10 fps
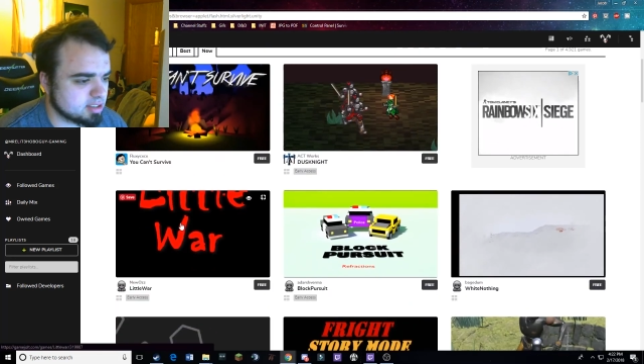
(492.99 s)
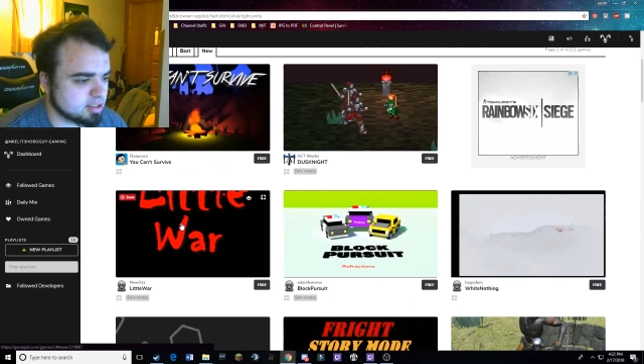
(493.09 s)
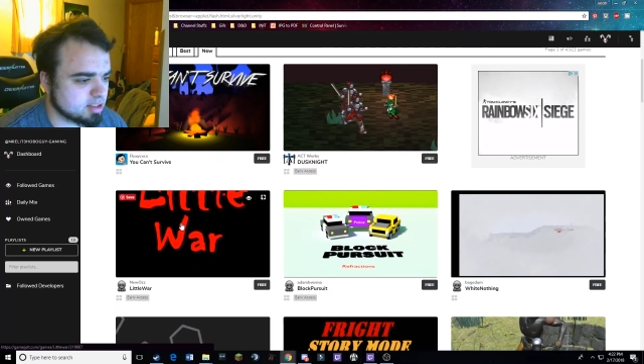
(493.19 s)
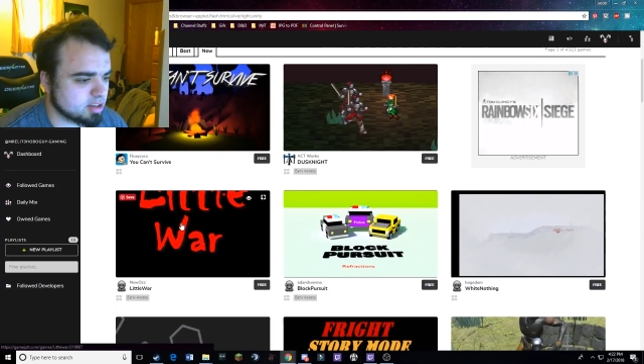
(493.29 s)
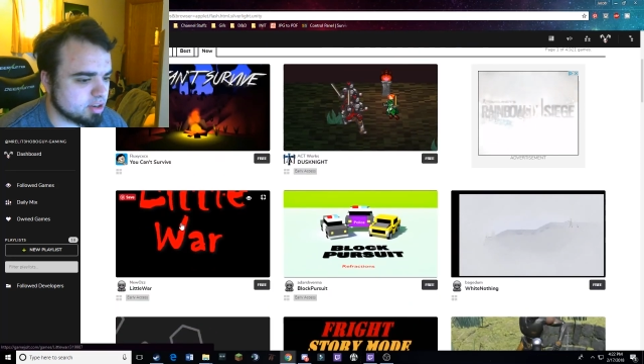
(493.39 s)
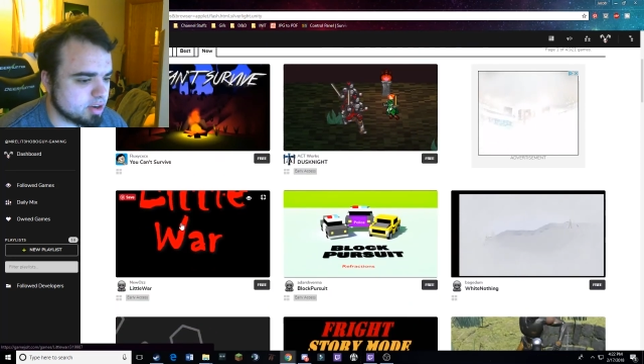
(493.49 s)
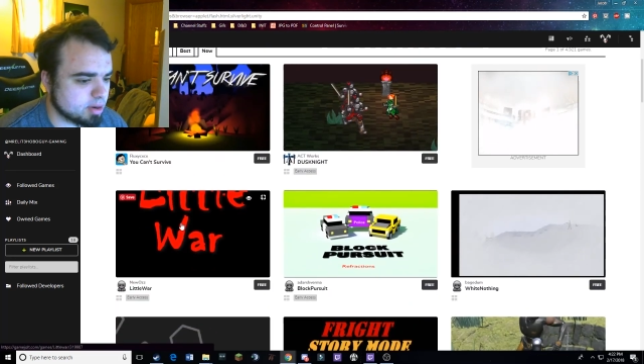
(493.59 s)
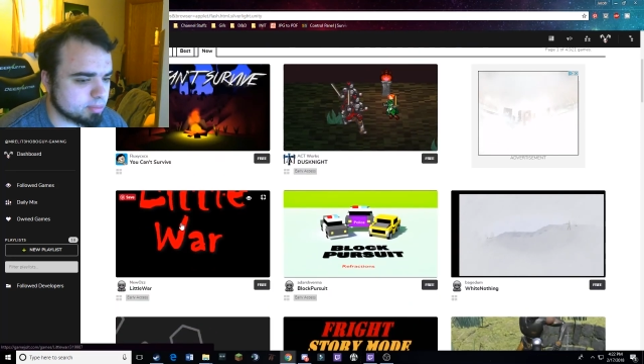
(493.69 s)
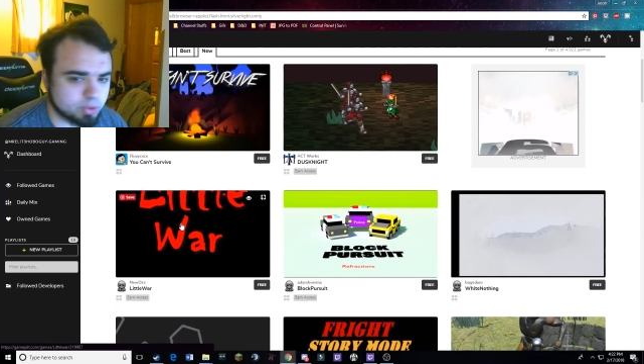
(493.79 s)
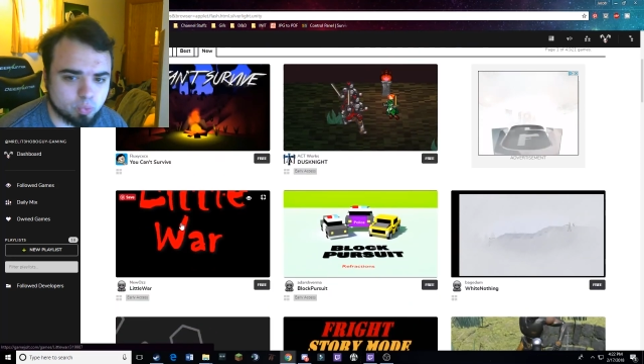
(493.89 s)
the
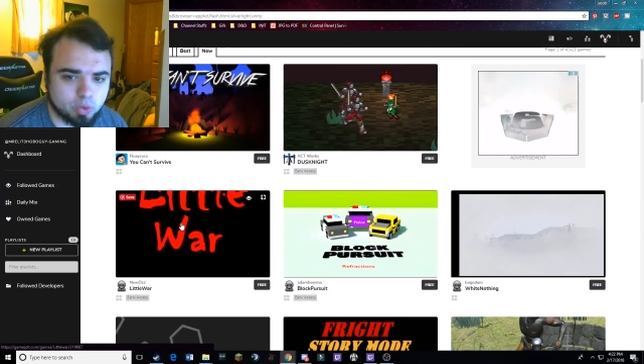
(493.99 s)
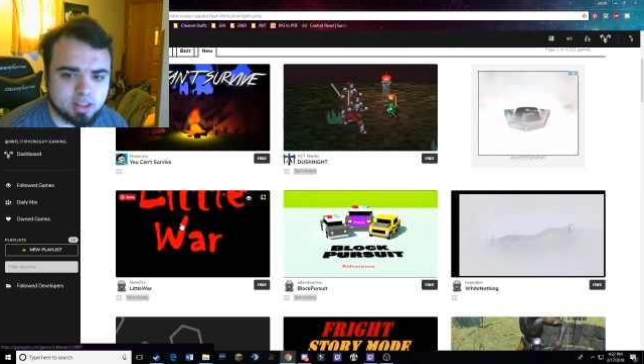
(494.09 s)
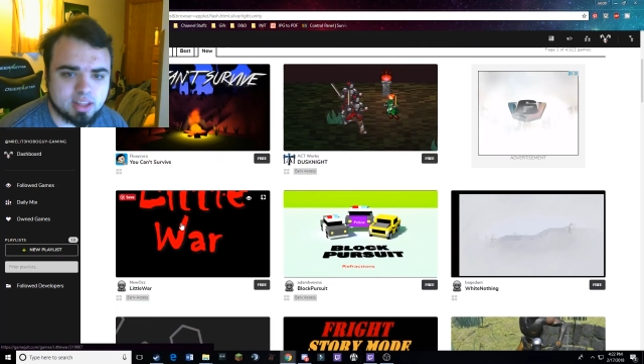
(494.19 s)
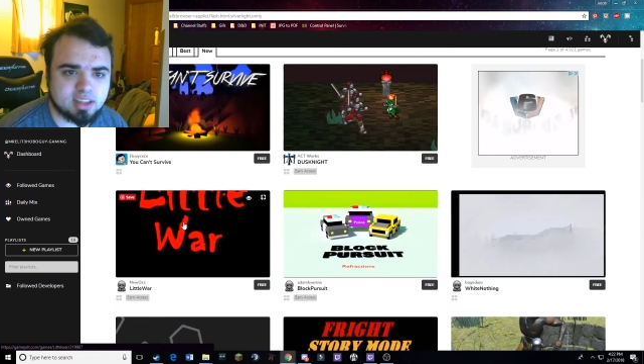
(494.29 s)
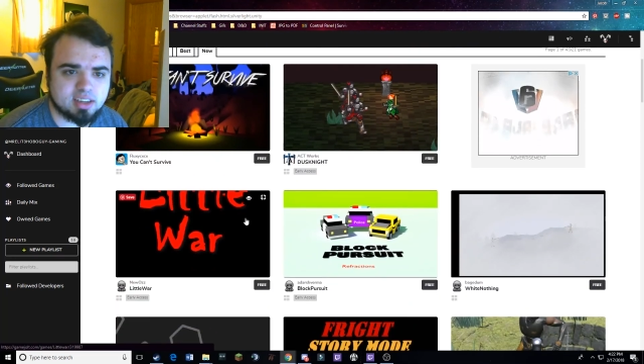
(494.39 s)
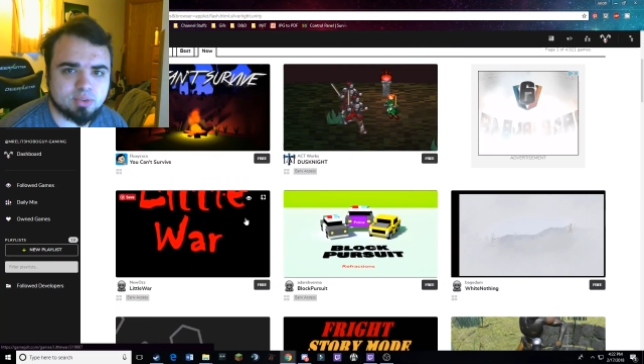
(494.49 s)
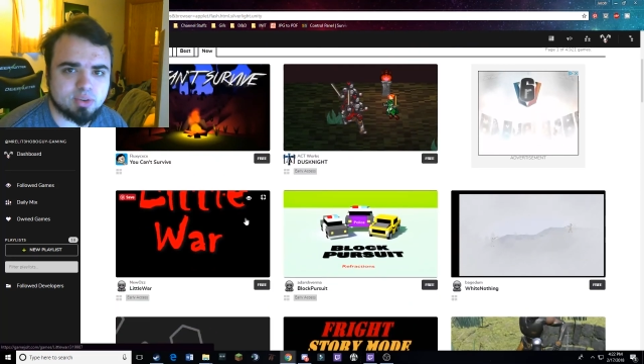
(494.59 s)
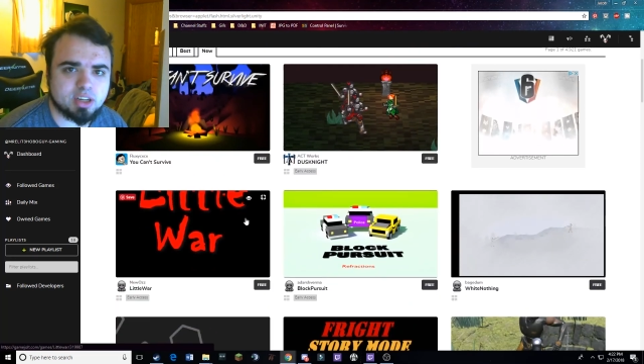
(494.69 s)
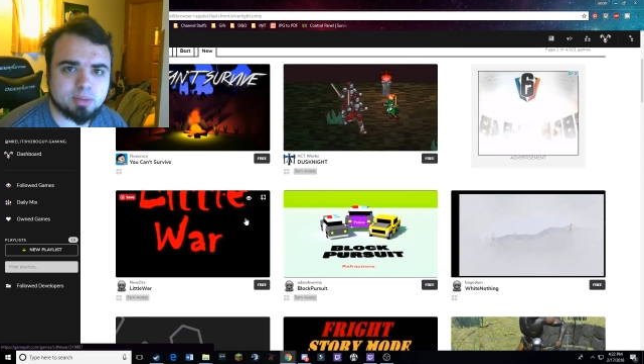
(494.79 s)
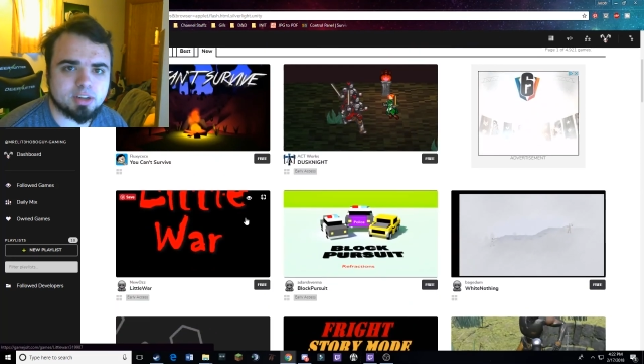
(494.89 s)
#1 thing you
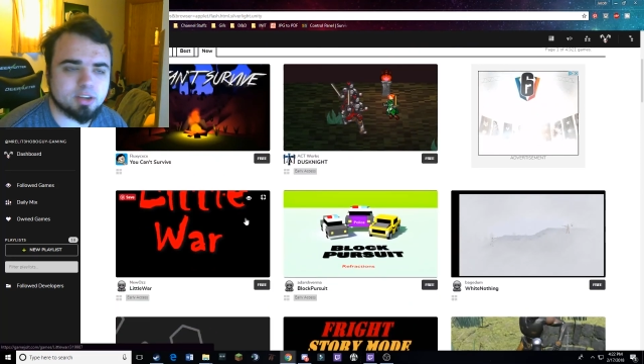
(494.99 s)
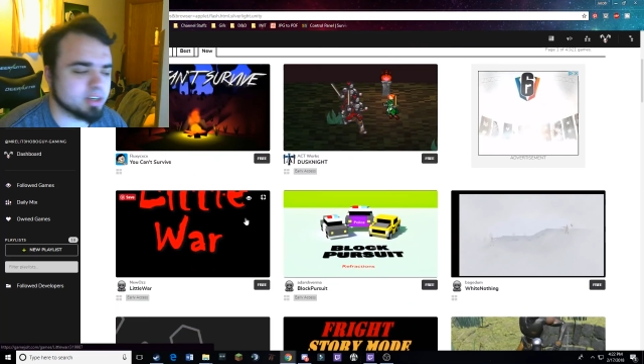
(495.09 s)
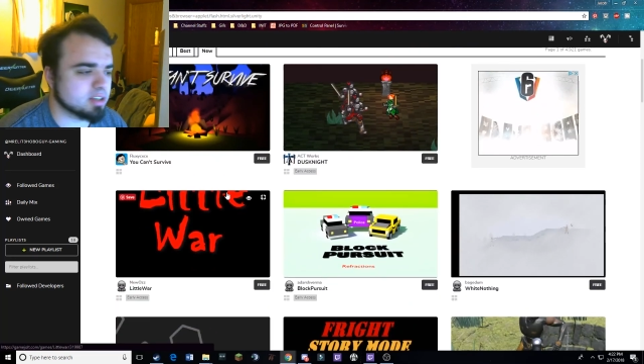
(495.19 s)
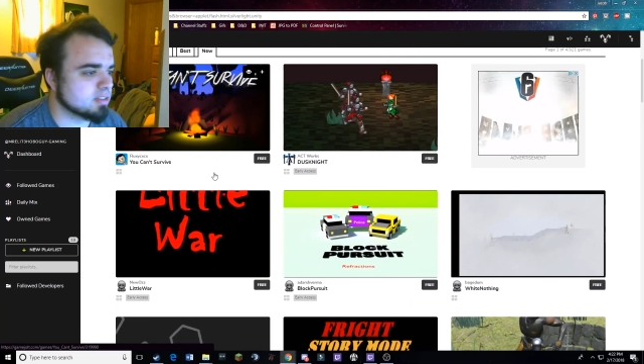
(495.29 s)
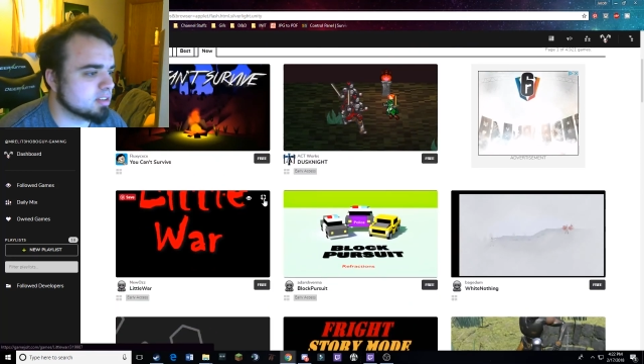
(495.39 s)
need to be doing.